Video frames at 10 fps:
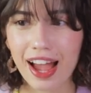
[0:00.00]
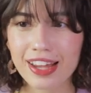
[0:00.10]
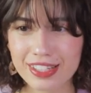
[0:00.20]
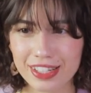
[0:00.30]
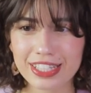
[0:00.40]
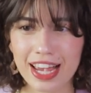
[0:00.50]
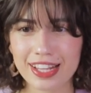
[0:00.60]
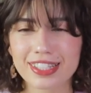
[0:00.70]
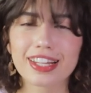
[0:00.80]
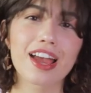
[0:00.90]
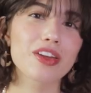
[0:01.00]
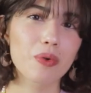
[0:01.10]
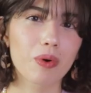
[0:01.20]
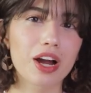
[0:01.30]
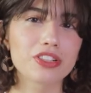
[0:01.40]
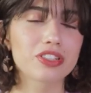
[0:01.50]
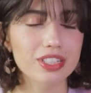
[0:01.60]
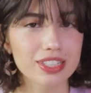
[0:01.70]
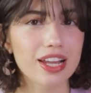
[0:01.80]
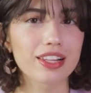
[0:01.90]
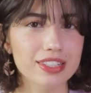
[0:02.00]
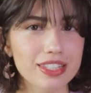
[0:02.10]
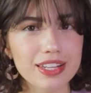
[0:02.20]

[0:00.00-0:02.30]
I suggest that you watch The Silent